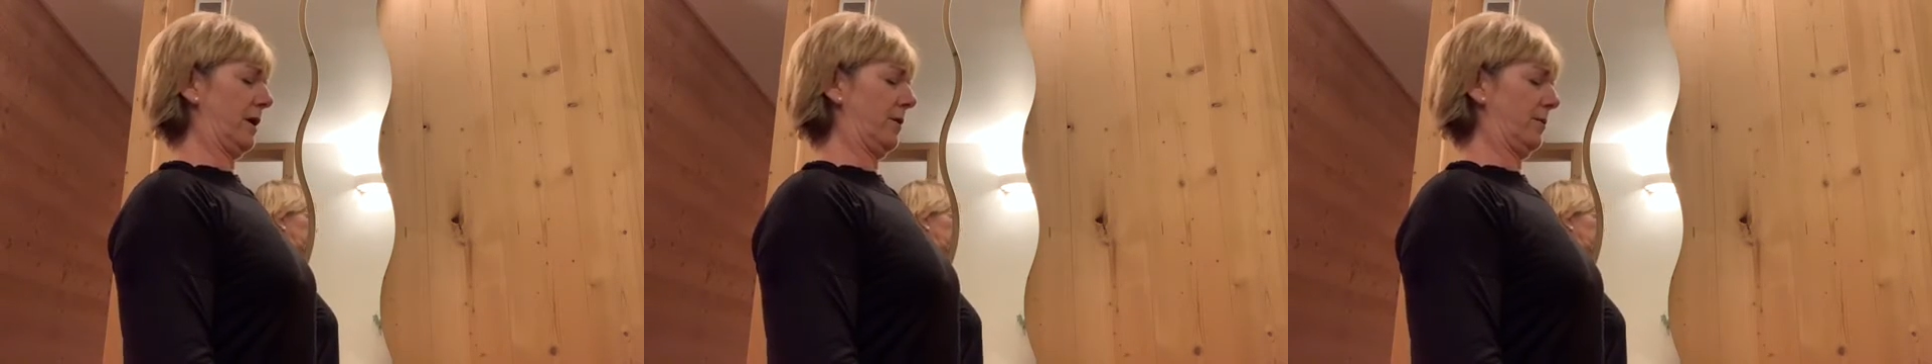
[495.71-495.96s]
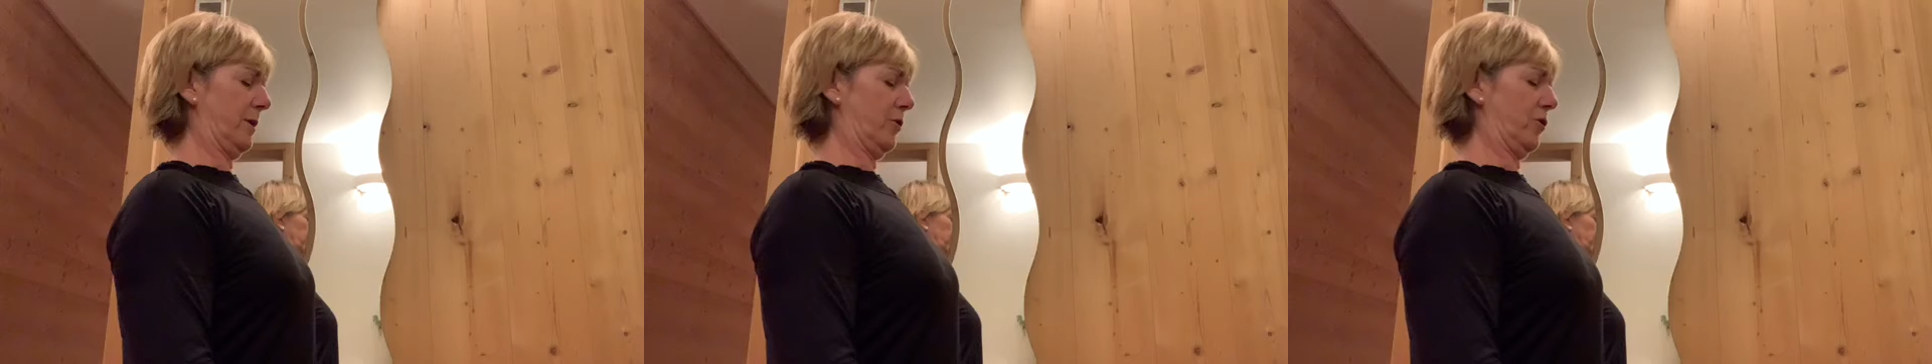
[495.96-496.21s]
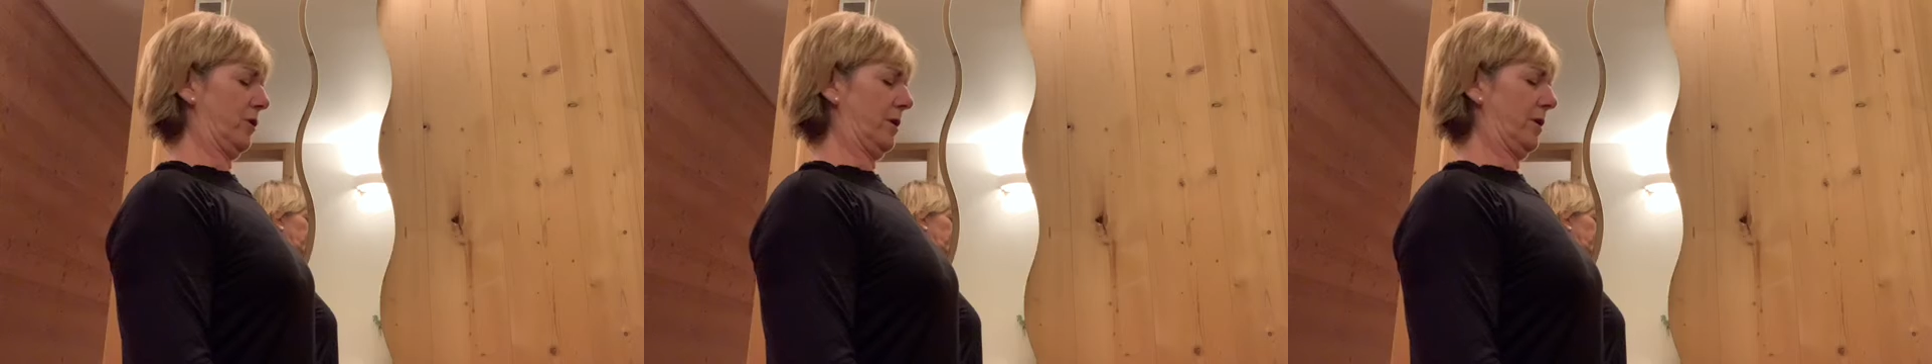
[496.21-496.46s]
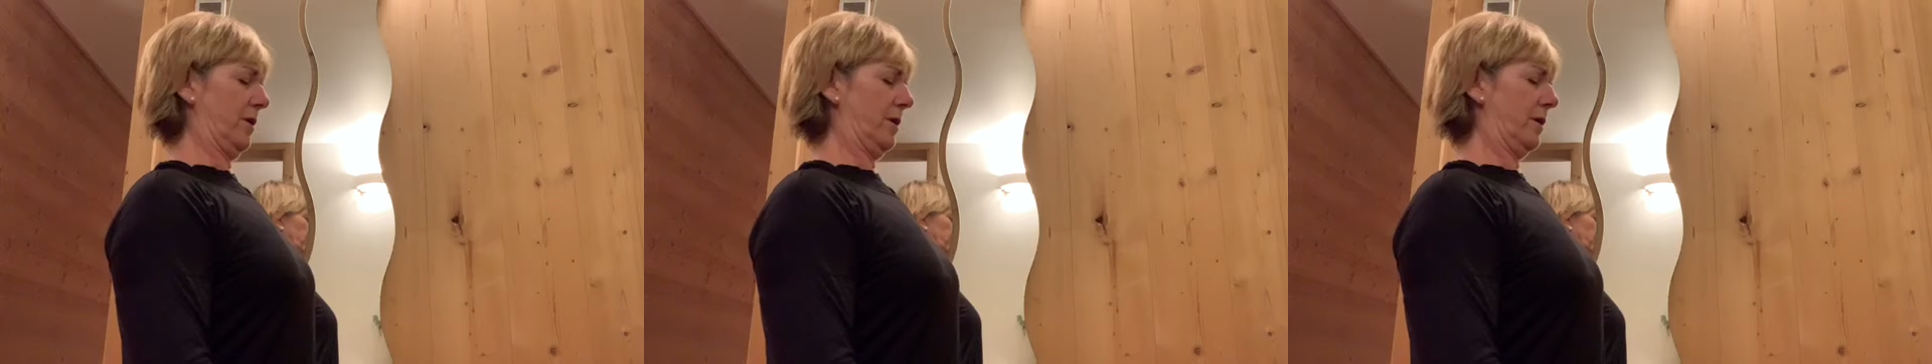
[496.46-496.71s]
how much
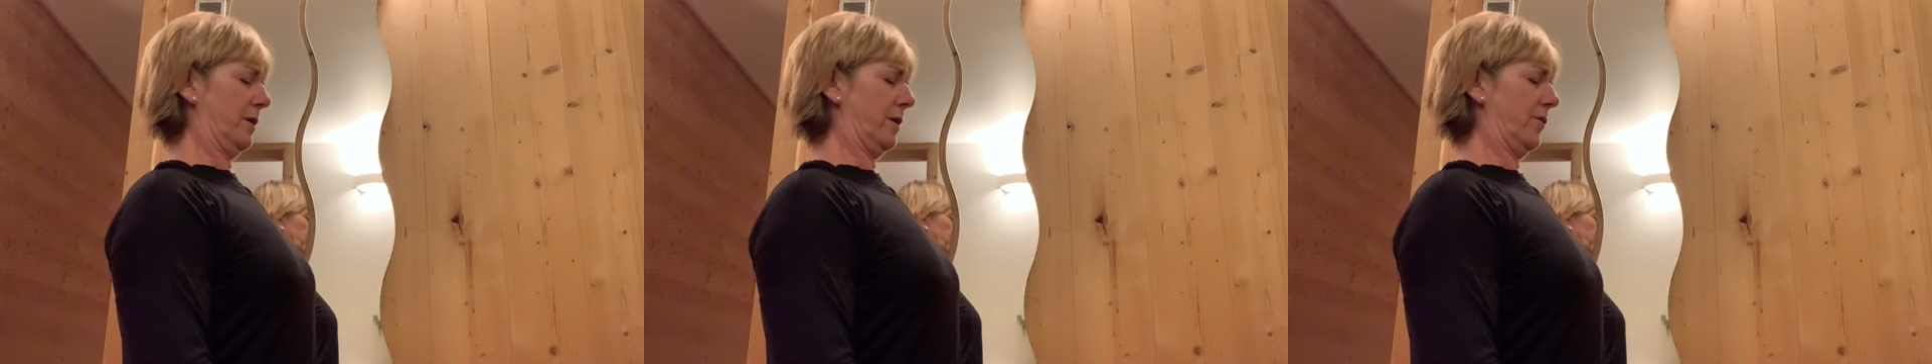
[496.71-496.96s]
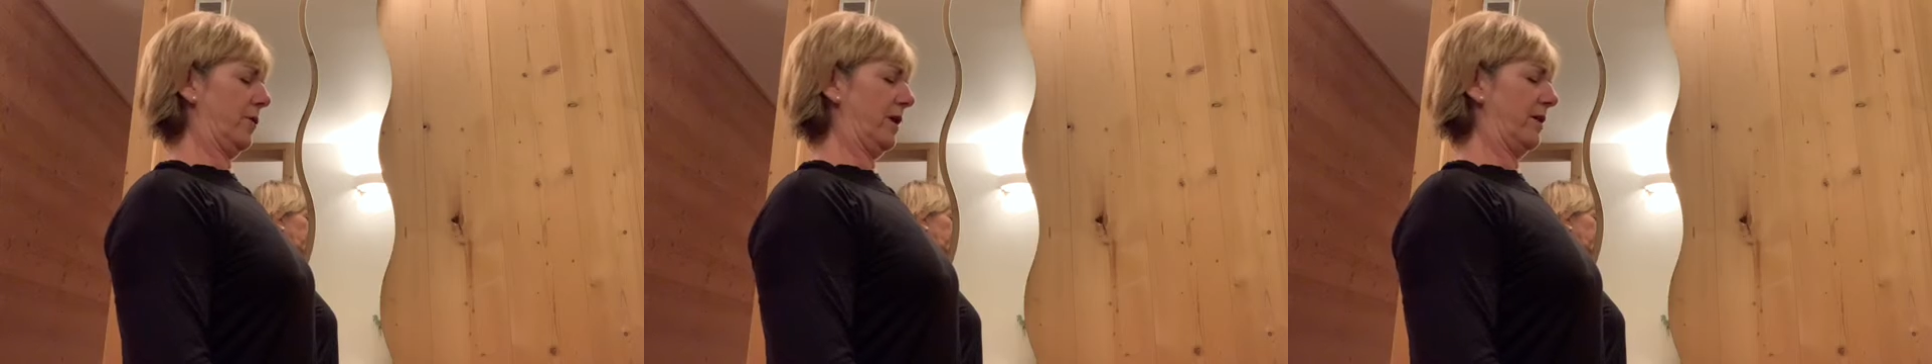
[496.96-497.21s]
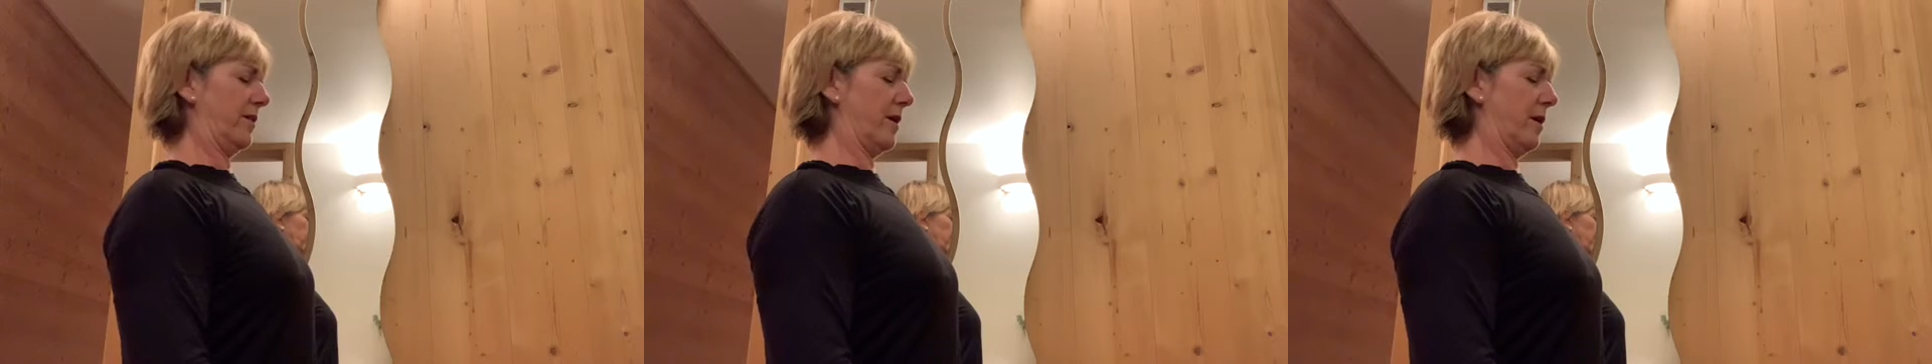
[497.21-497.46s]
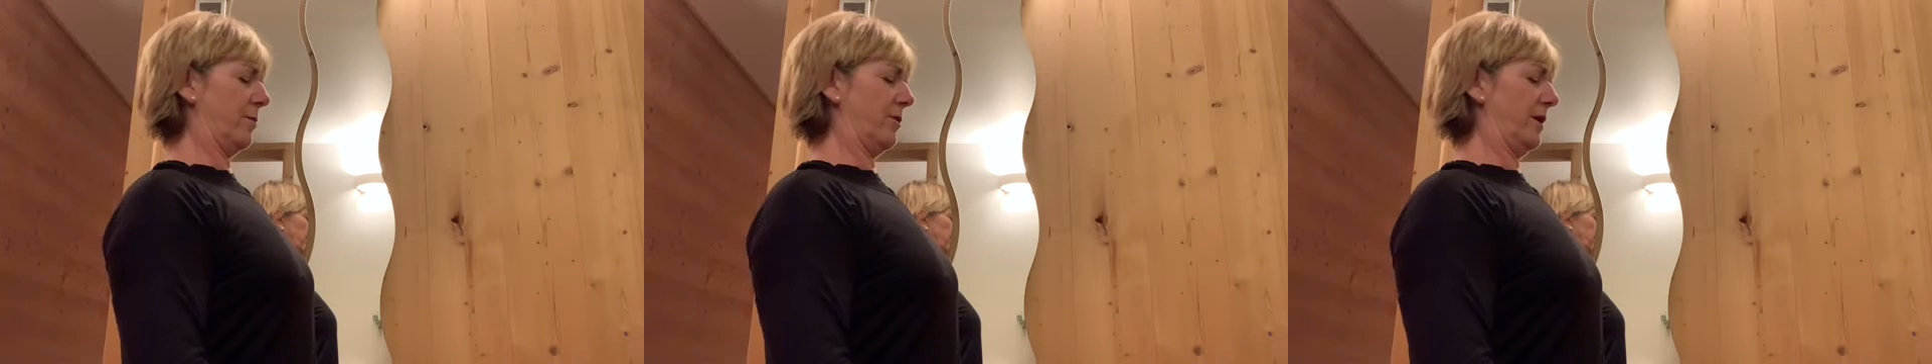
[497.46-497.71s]
I raise
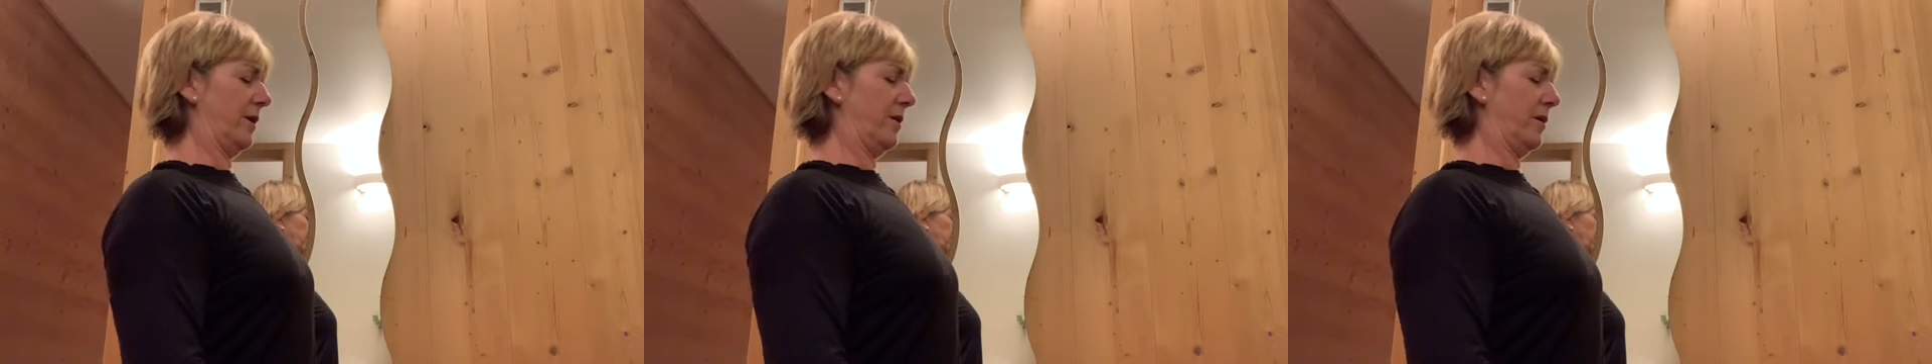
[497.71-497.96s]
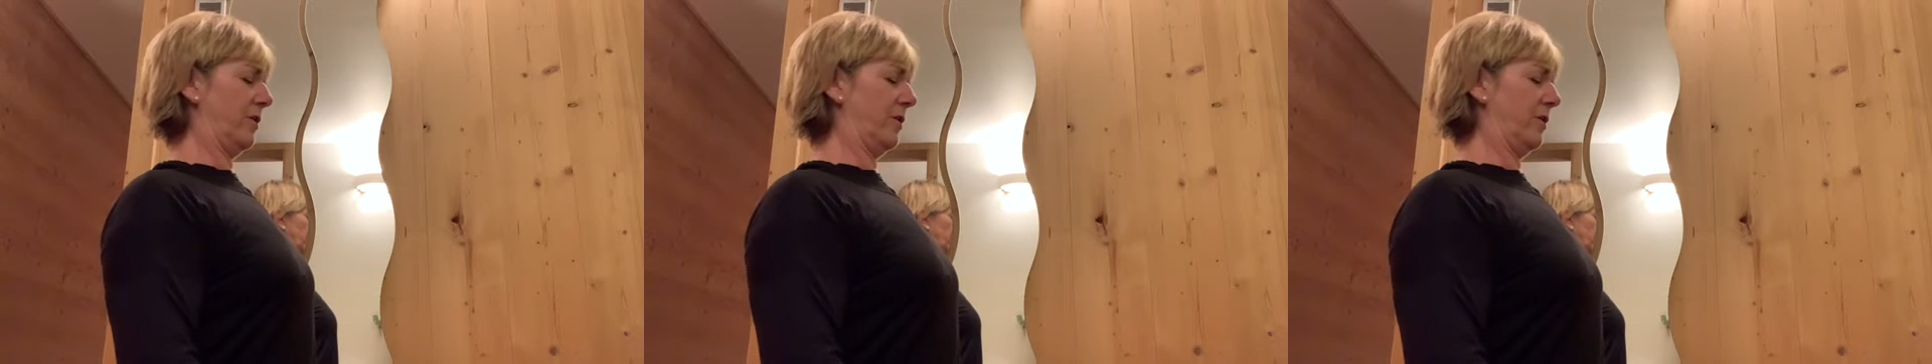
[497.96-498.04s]
up there.